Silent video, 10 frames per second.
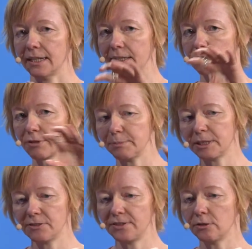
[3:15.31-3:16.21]
It wraps
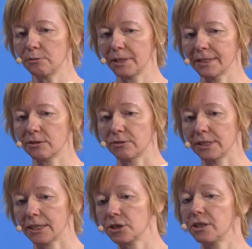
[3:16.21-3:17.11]
Ethereum-like
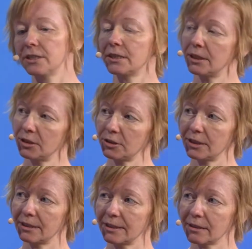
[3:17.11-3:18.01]
transactions into
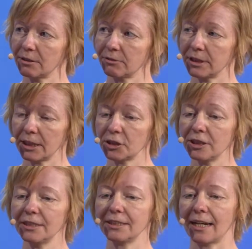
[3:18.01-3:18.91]
Solana transactions,